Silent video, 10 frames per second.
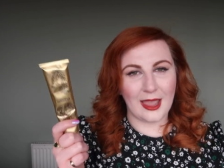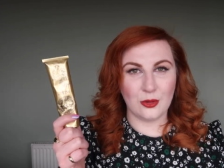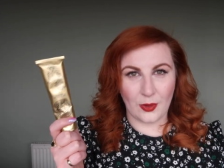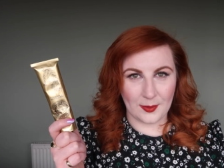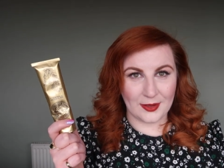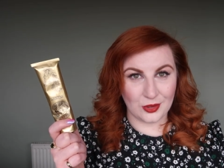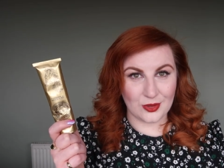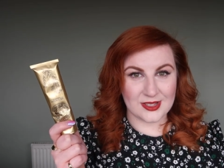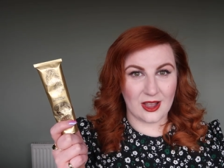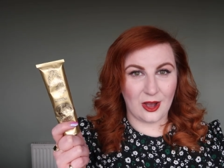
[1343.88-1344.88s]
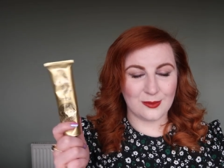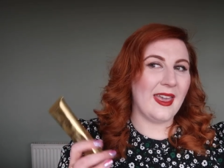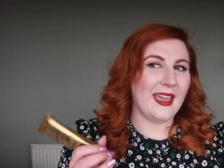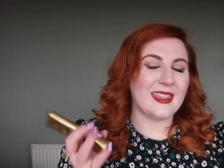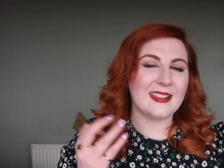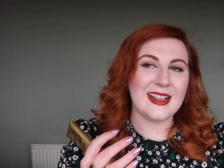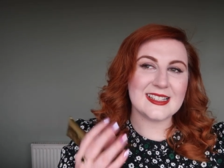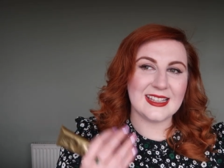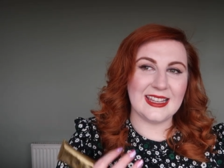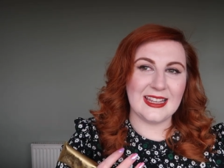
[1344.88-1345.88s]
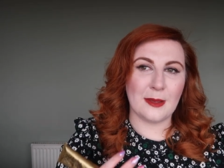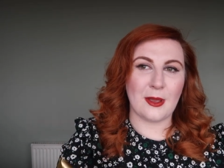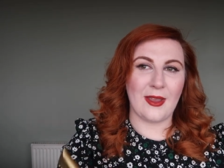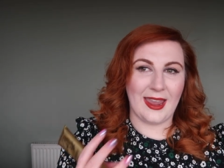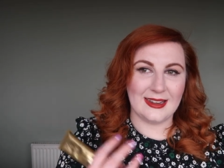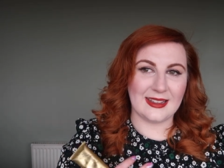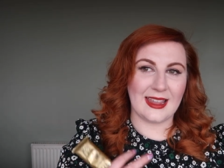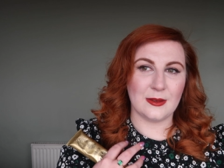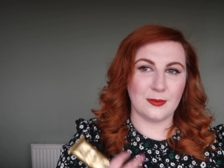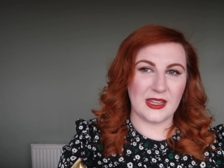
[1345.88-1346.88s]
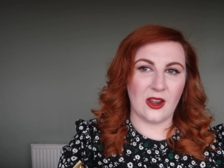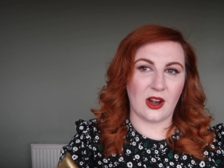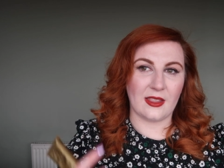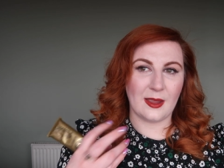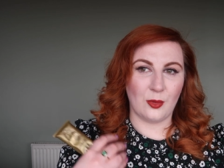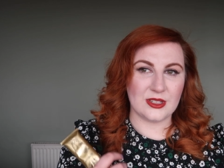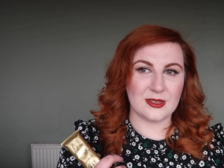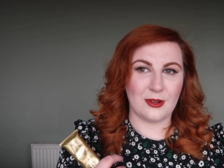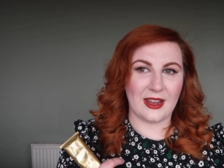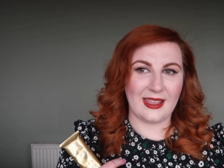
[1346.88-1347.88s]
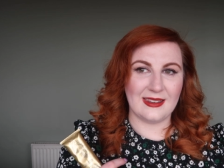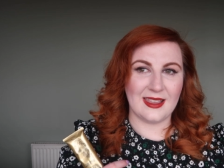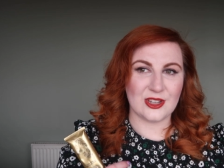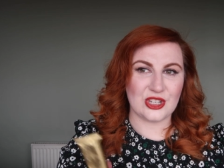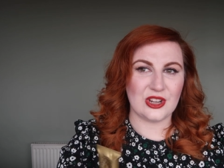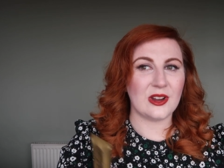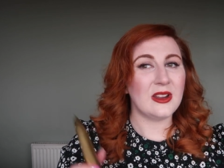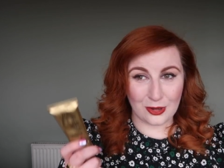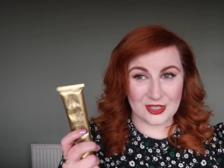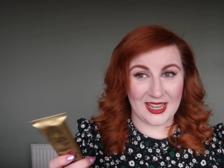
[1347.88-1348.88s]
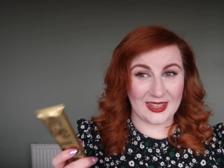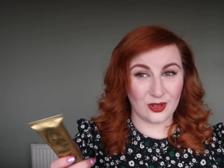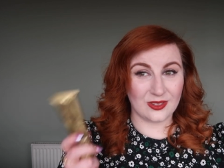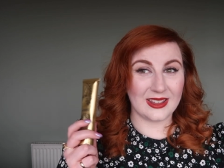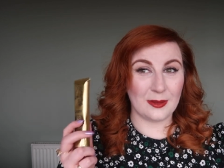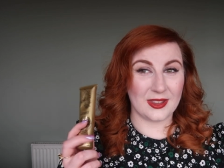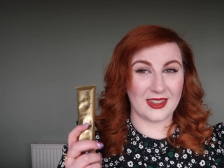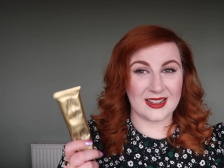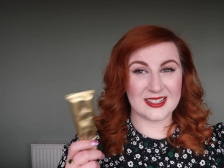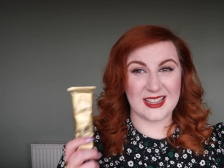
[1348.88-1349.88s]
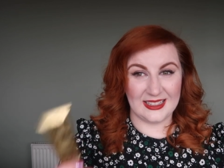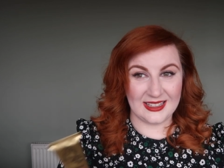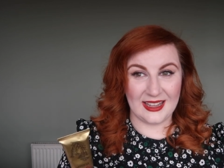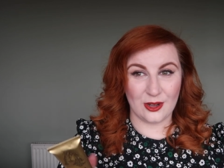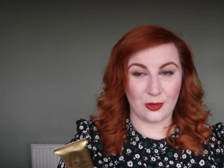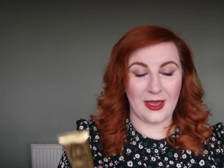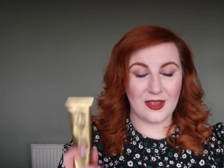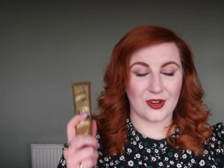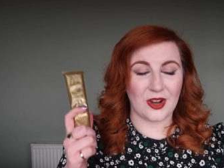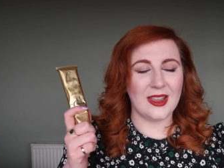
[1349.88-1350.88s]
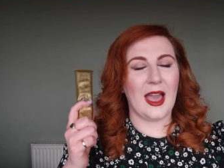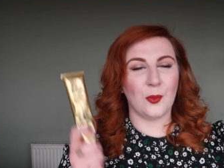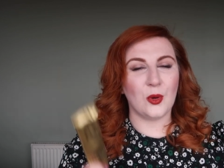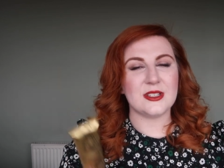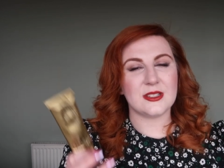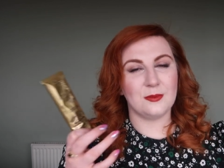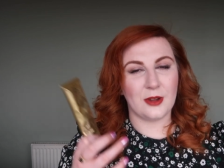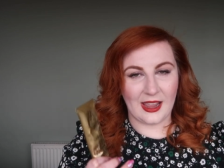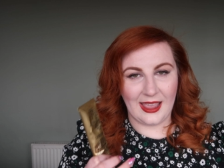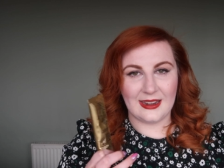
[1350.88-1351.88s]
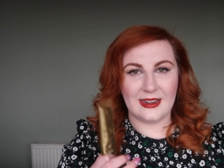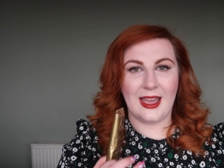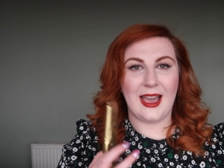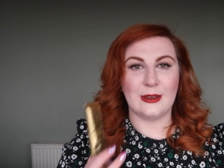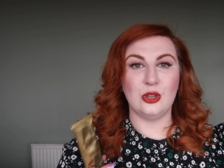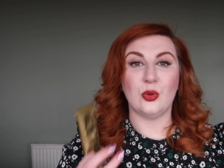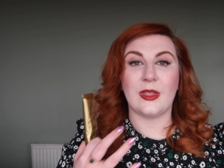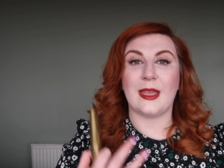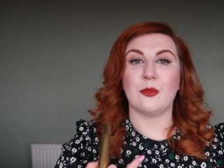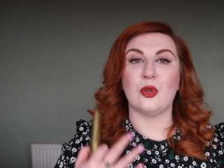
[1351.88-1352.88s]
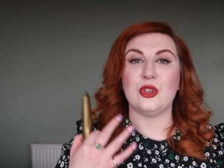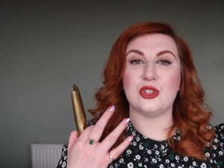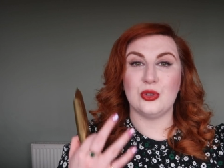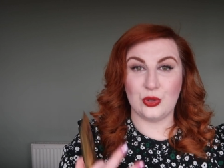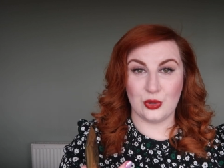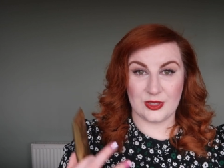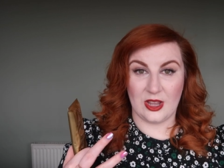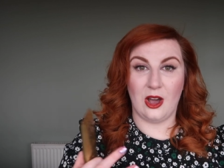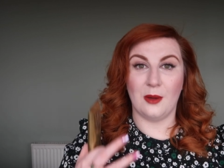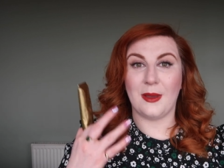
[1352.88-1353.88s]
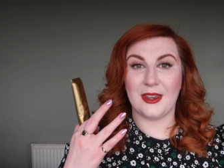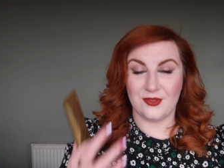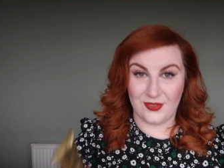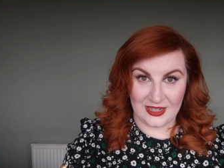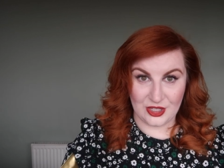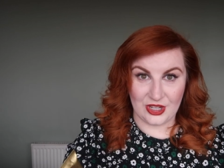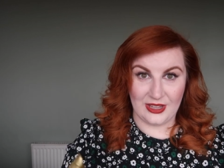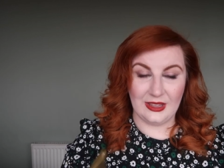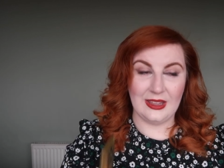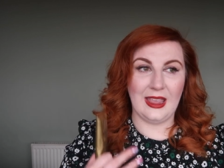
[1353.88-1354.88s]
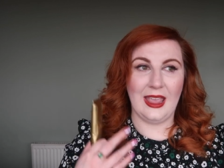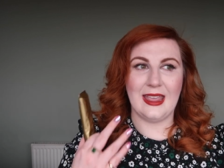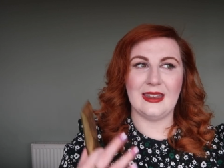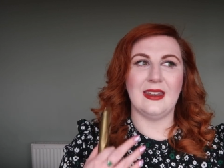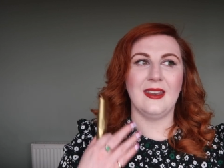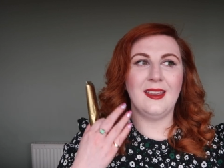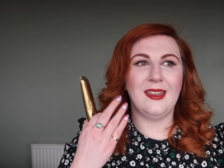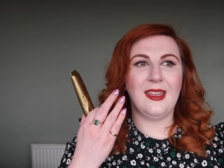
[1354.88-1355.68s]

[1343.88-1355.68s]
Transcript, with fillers: I know I will use it up. I think that's the key about any kind of PR that I want to bring in this year particularly with like skincare or whatever I want to bring it in and know that I'm going to use it up and finish it in